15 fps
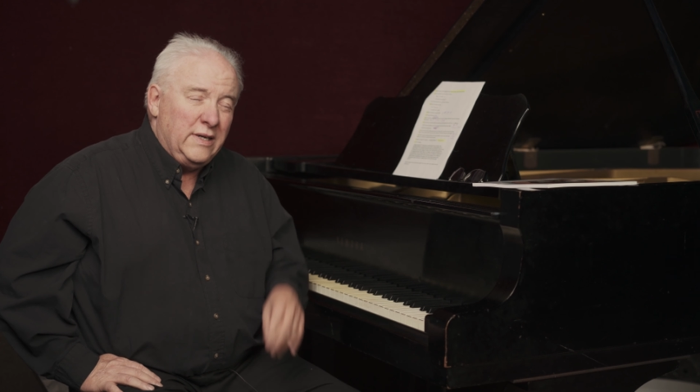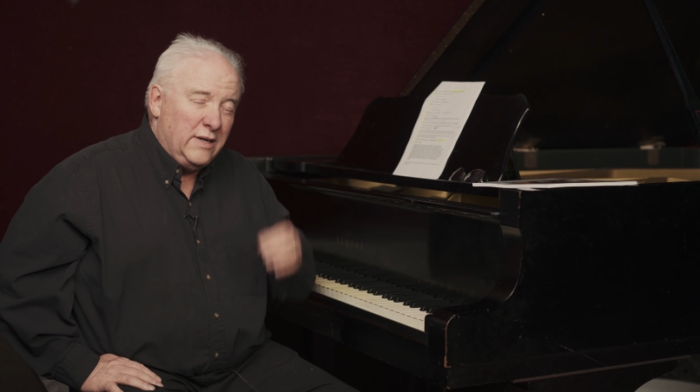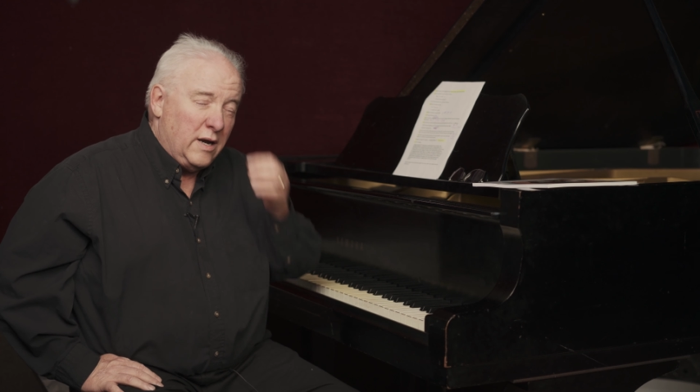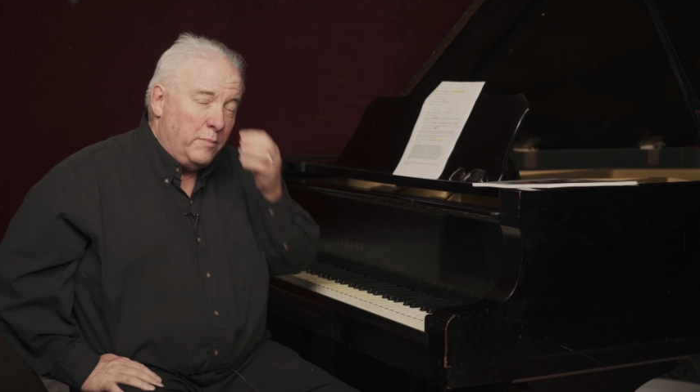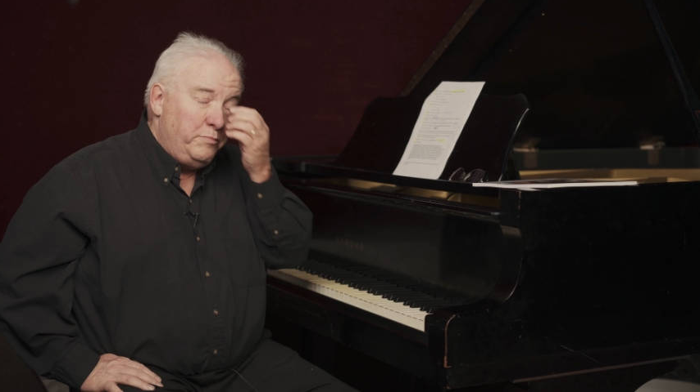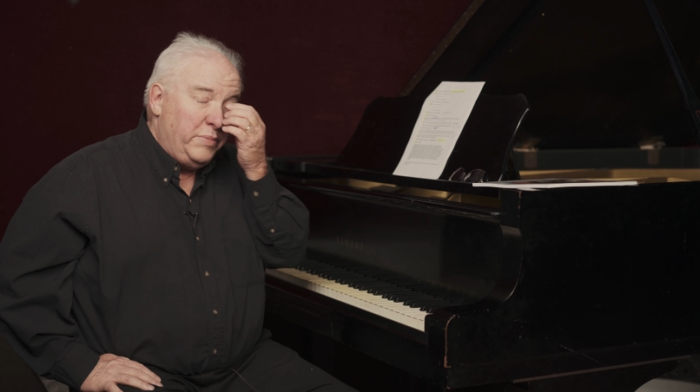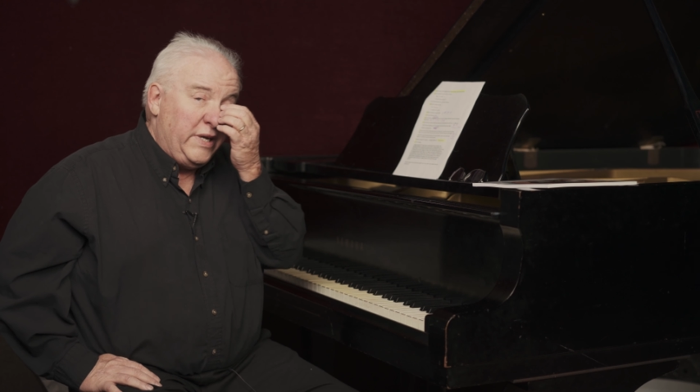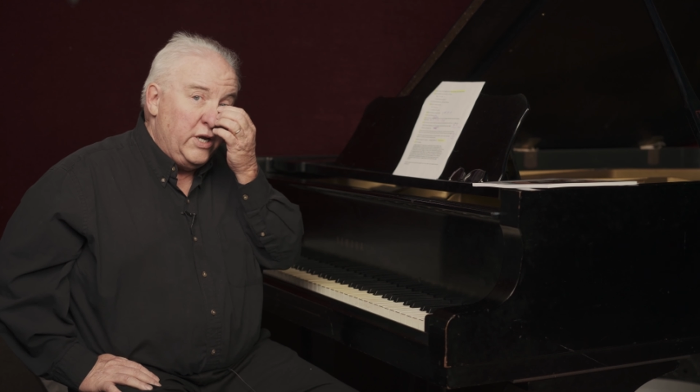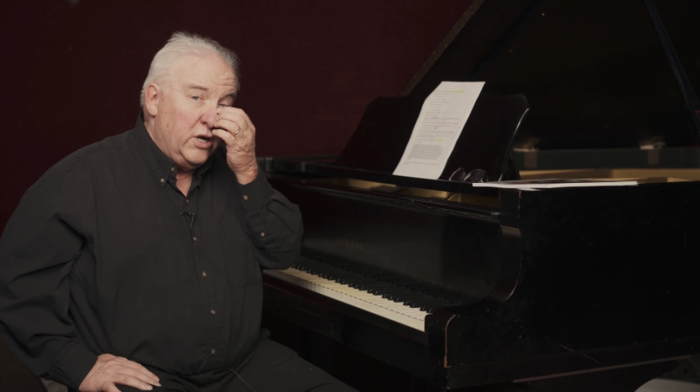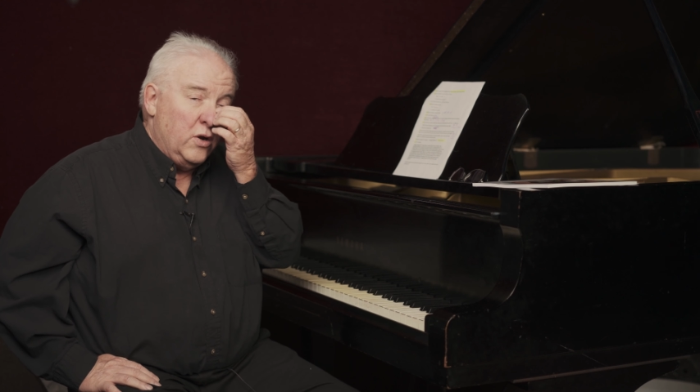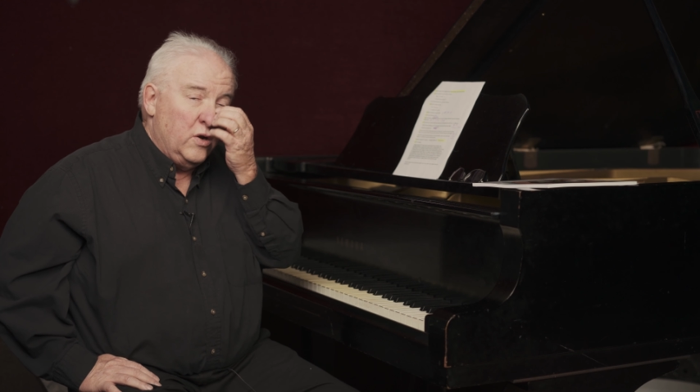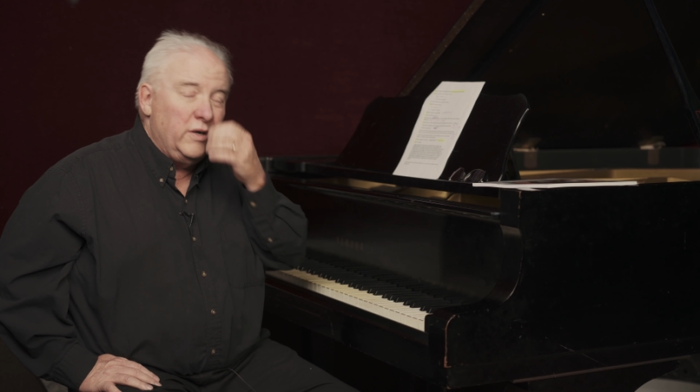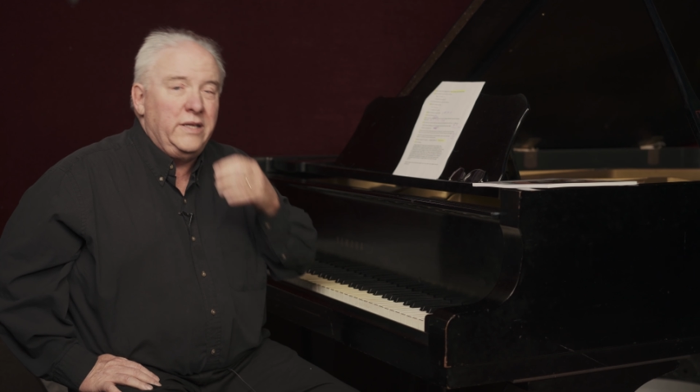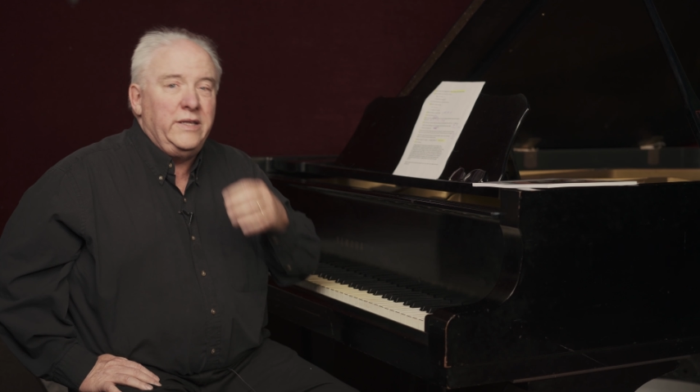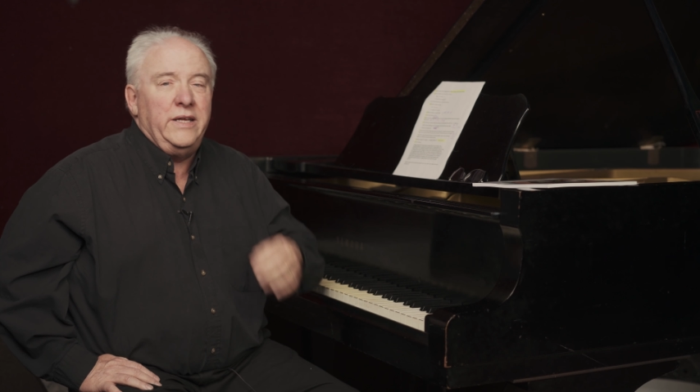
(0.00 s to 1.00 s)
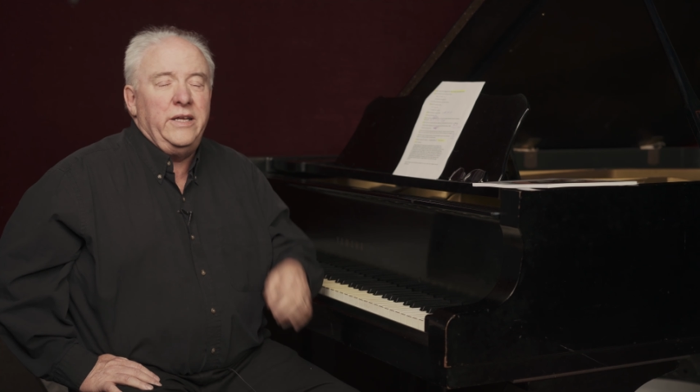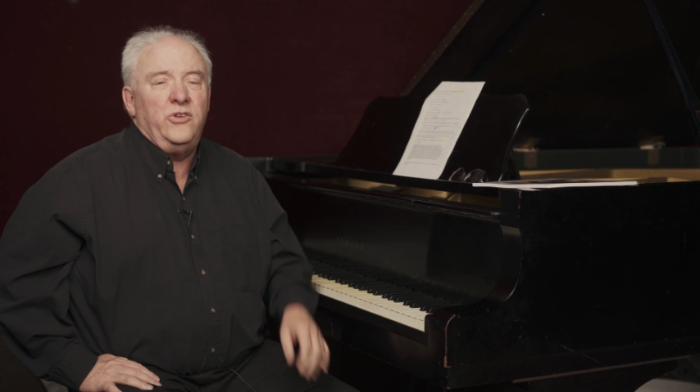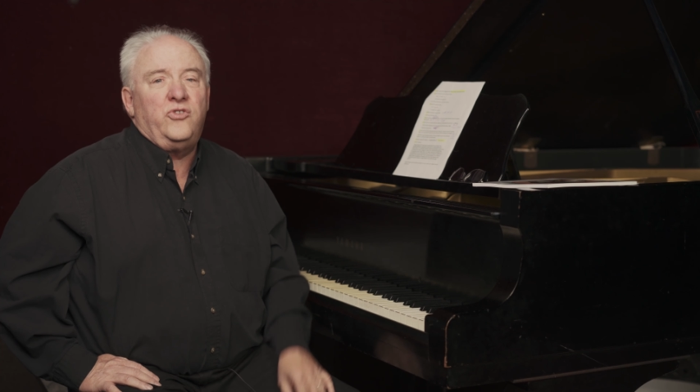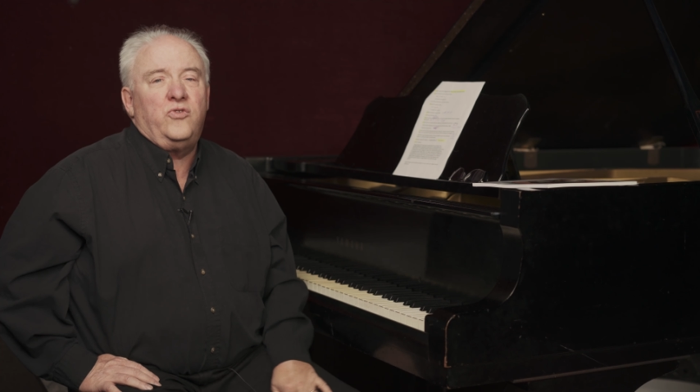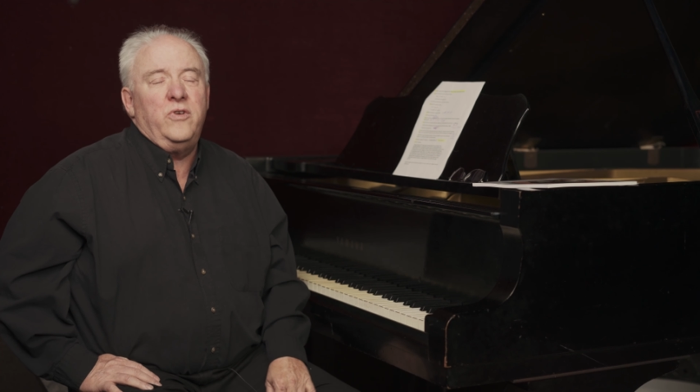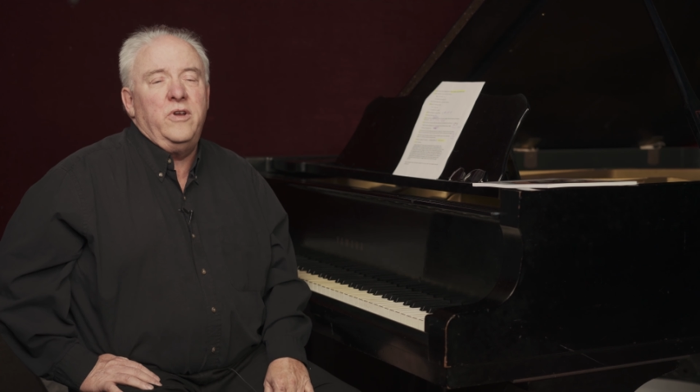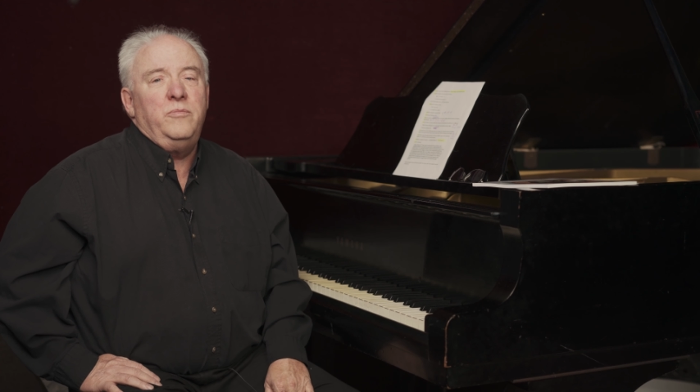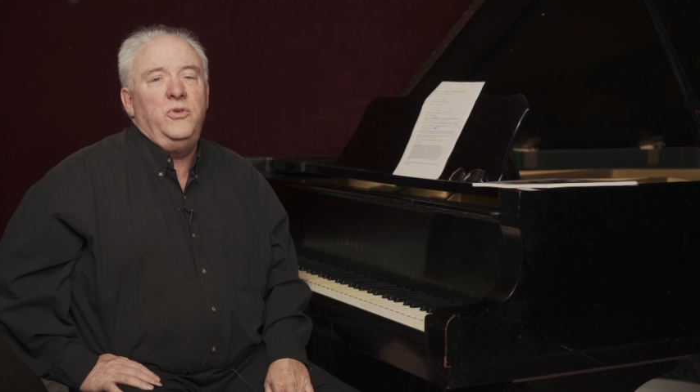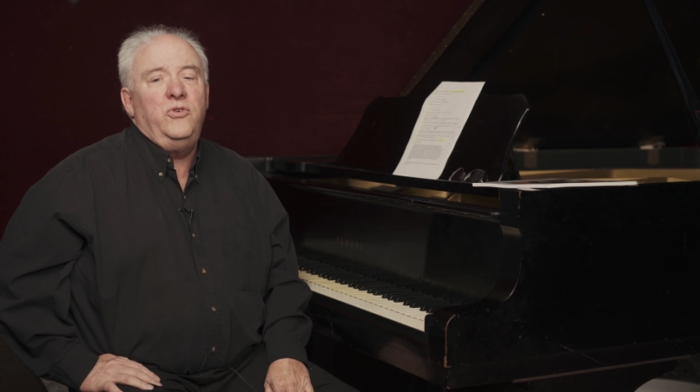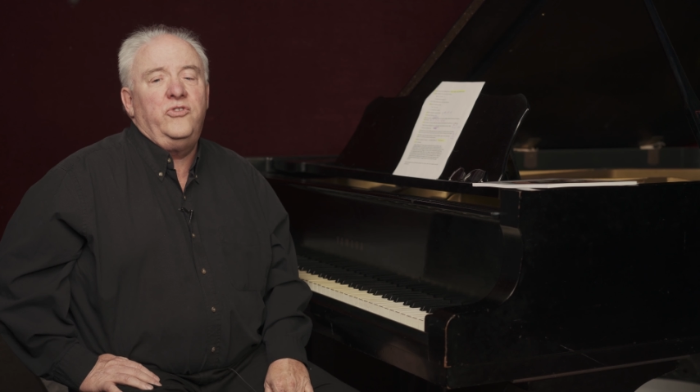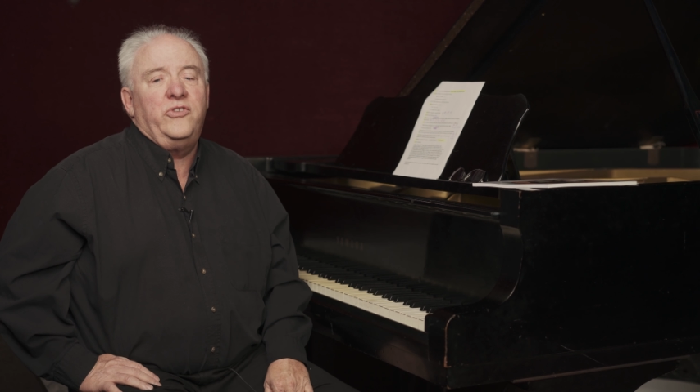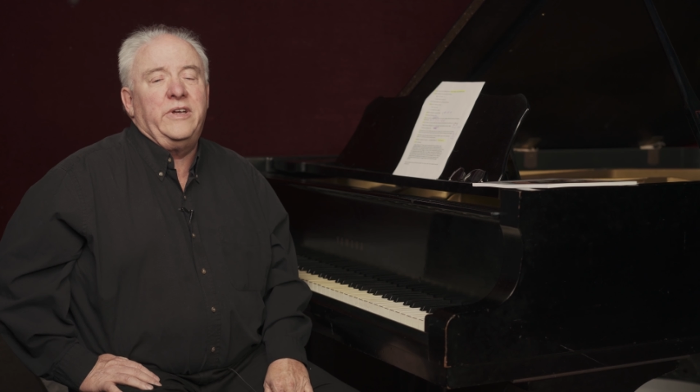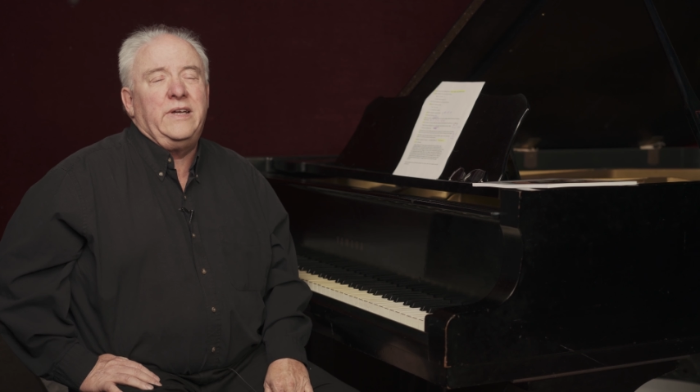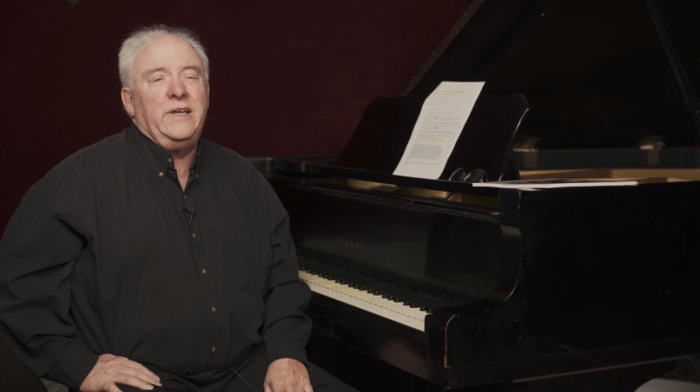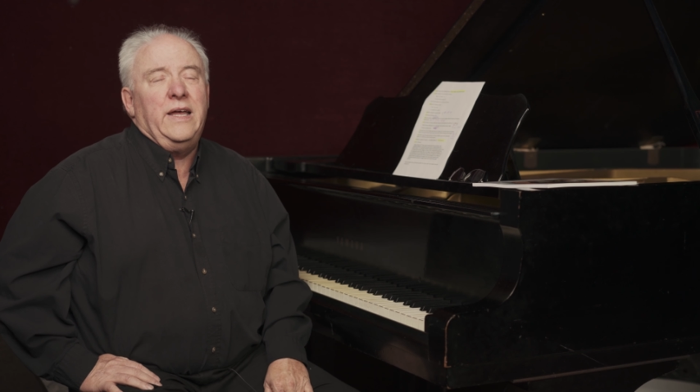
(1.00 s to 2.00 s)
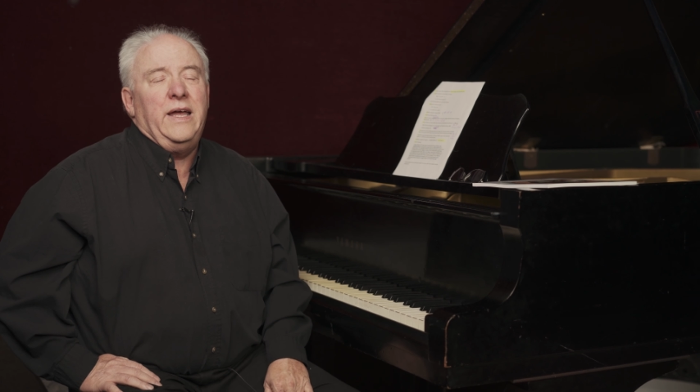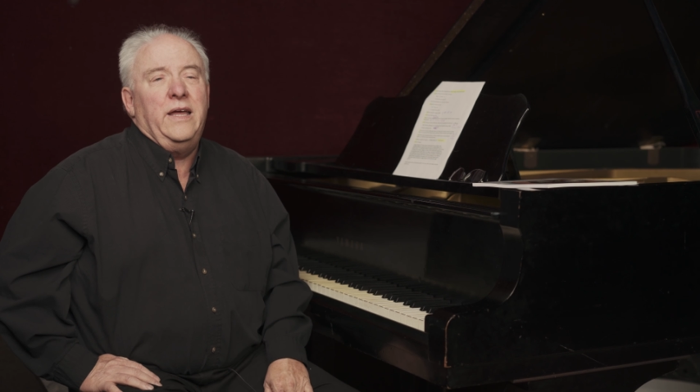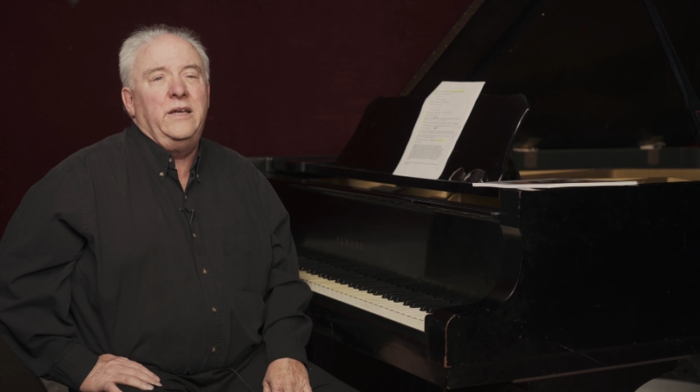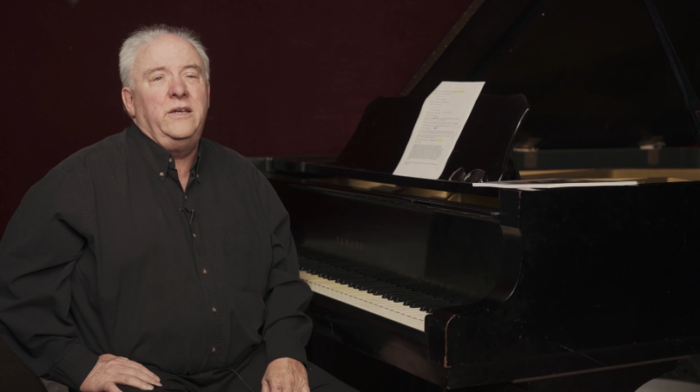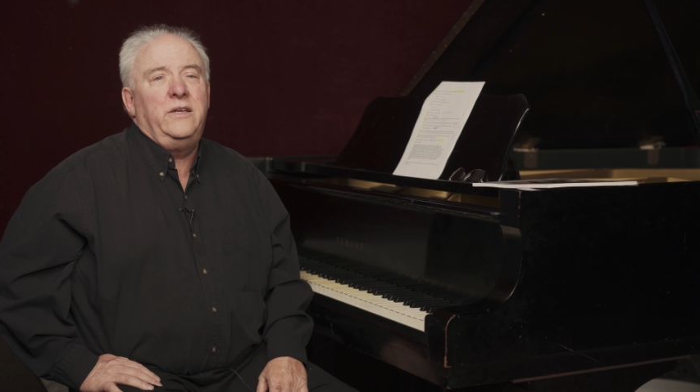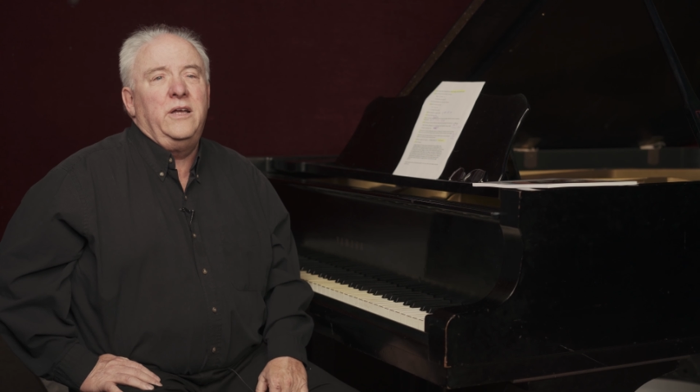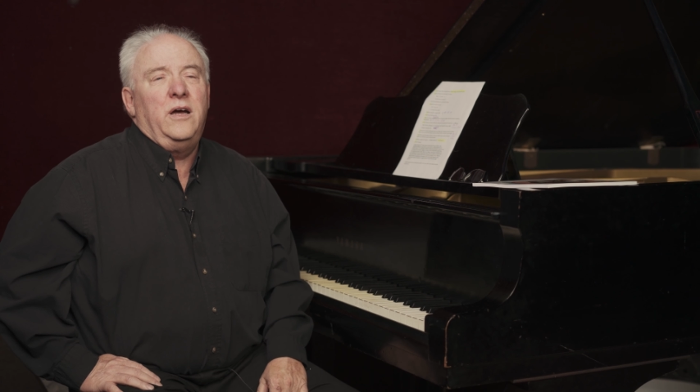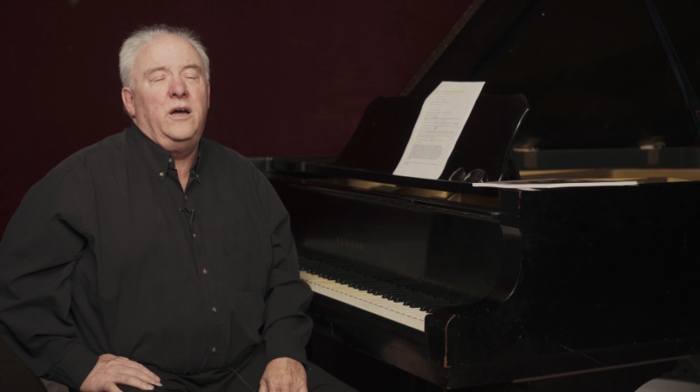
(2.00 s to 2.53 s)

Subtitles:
appear in the history of music, and